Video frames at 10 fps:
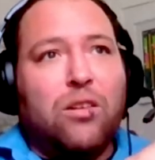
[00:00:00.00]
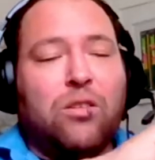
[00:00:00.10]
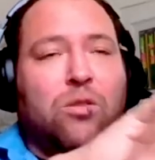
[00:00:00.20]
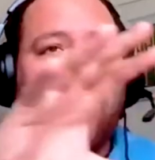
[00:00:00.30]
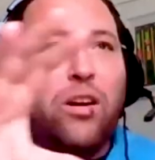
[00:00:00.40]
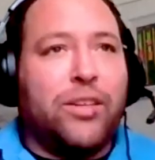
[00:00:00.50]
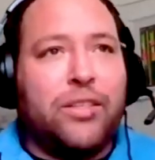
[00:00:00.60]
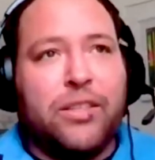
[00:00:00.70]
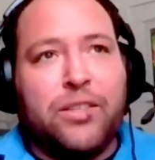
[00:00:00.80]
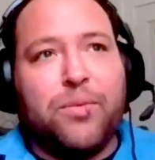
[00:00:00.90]

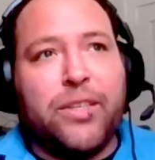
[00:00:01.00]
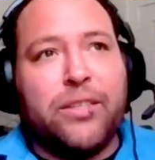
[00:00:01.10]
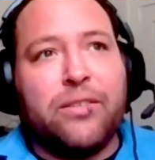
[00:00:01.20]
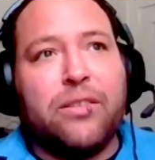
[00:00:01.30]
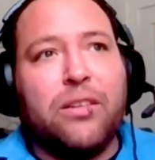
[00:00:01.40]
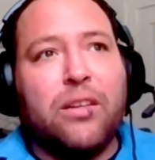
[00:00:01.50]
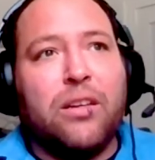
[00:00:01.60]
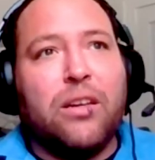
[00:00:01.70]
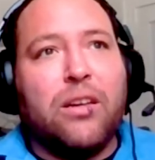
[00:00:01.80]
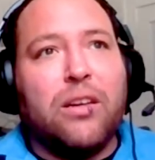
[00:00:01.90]
across disciplines
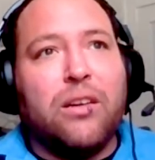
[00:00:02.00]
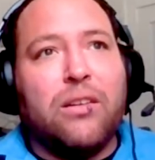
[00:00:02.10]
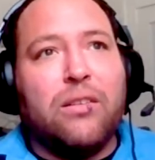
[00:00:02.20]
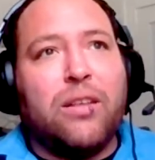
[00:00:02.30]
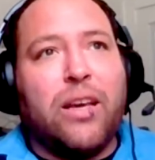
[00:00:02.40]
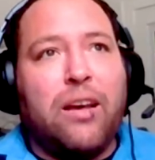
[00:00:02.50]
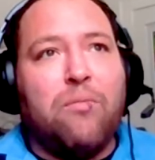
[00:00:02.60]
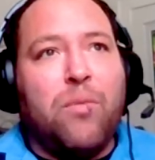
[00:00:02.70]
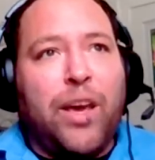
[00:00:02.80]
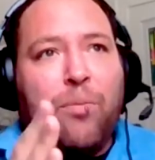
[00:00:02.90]

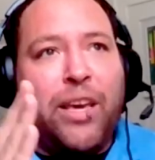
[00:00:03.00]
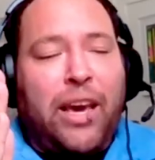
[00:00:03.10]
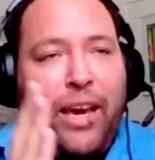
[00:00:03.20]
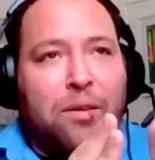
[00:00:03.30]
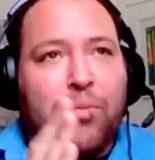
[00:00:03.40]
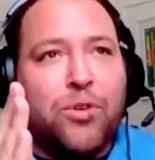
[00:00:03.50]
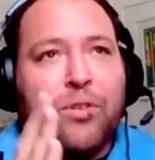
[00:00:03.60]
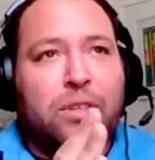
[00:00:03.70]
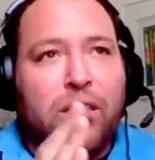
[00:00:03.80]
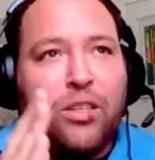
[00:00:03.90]
that may be
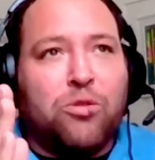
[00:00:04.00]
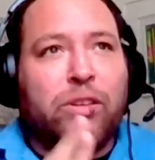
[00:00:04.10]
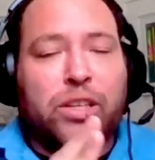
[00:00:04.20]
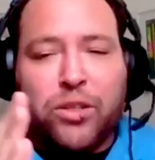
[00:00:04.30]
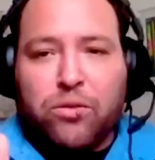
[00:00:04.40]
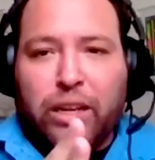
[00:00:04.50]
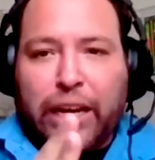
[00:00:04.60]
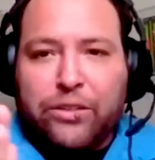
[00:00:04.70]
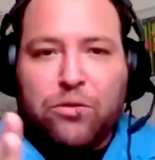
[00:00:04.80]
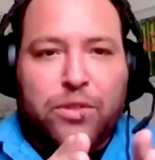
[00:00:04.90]
hampered in a traditional
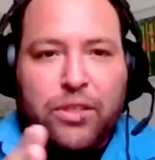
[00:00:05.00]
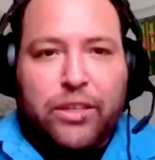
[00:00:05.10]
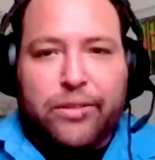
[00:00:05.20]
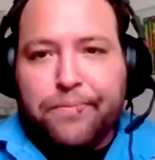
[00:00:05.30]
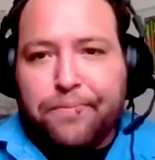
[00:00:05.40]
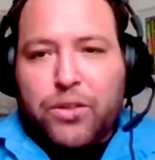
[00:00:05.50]
classroom setting.